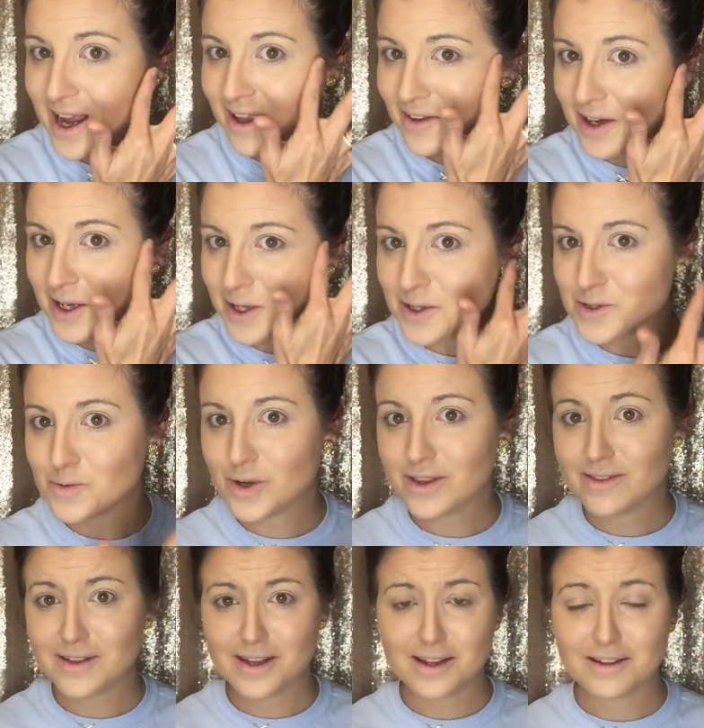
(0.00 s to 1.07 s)
Highlighting is
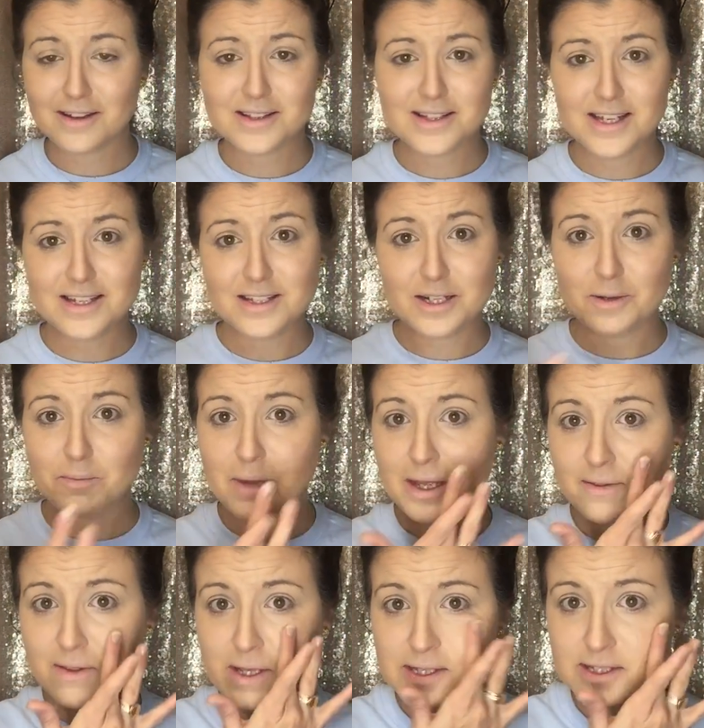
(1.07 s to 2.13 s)
one thing. It's easy to
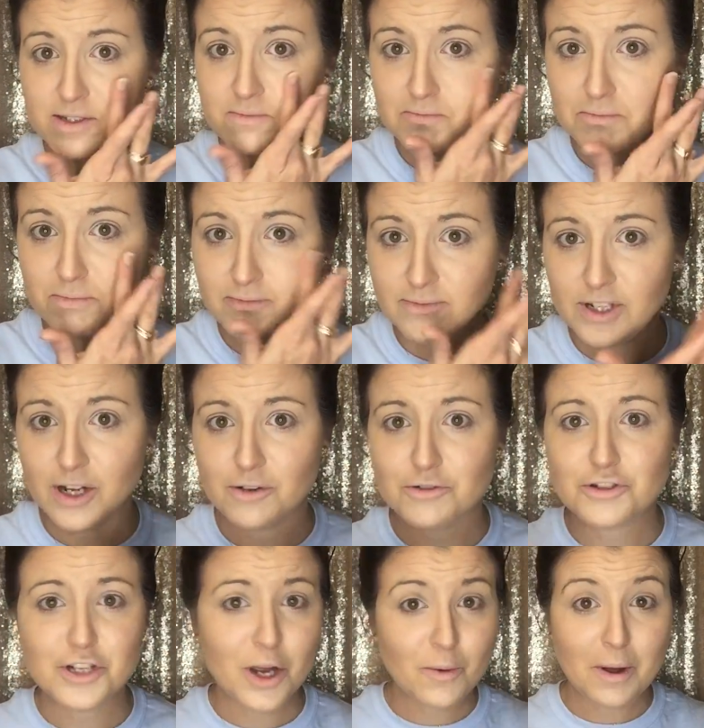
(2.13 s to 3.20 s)
make things, you know,
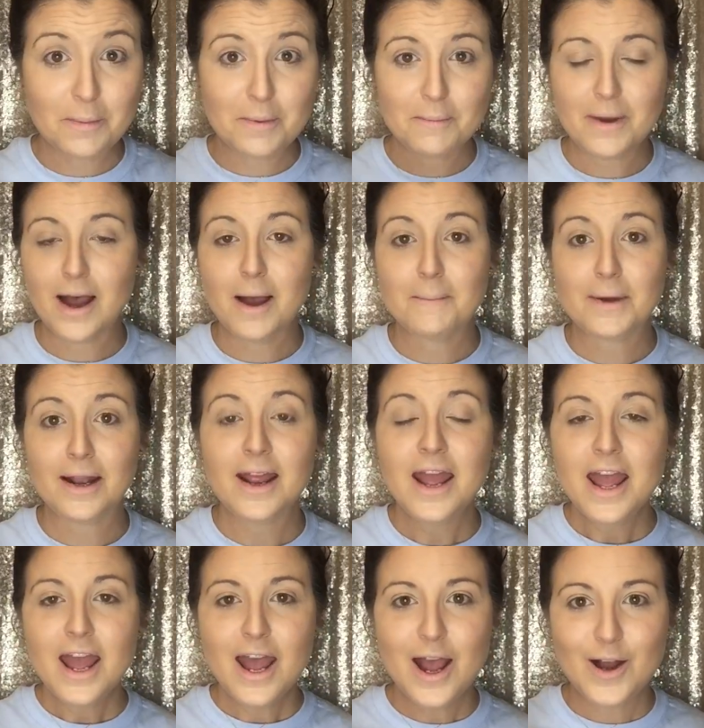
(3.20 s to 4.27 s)
show up and pop, but
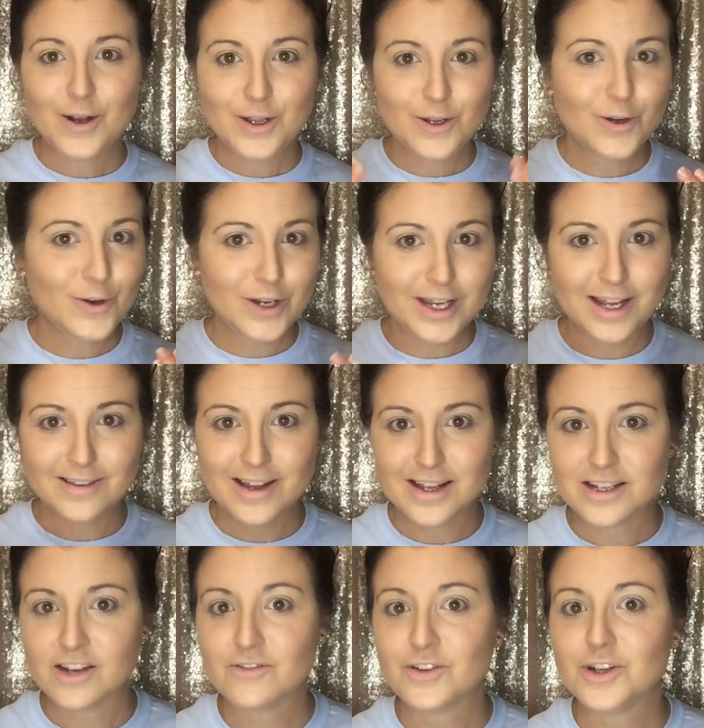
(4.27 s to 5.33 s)
how do you create
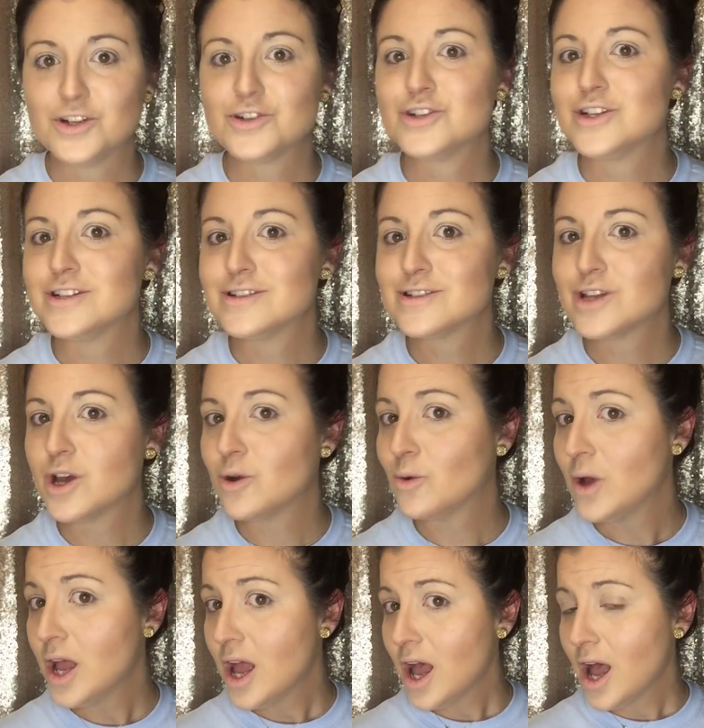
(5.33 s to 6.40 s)
that definition?
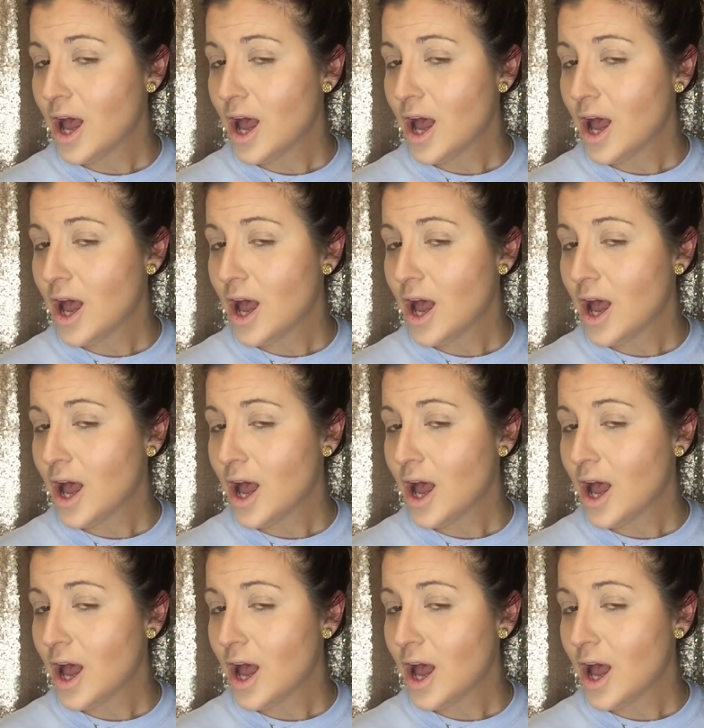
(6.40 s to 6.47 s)
So